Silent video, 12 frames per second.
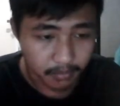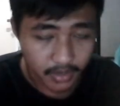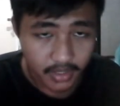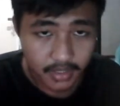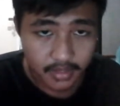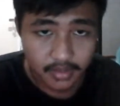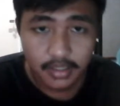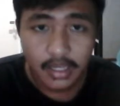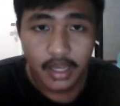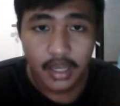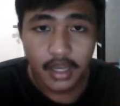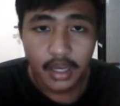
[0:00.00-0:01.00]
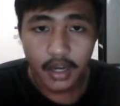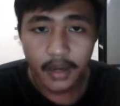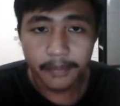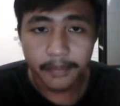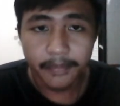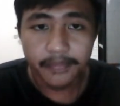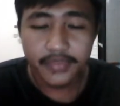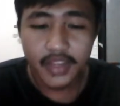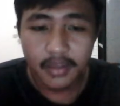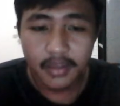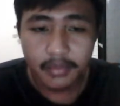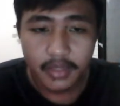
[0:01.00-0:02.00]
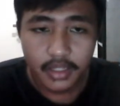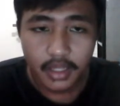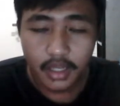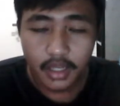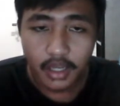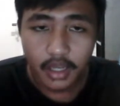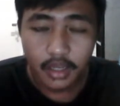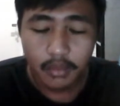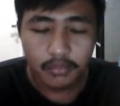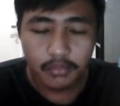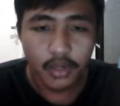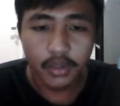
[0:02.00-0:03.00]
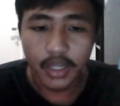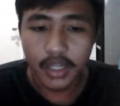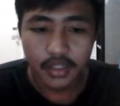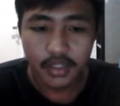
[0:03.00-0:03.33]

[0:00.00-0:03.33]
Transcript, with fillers: Blitz, um, they have been, uh, oh god,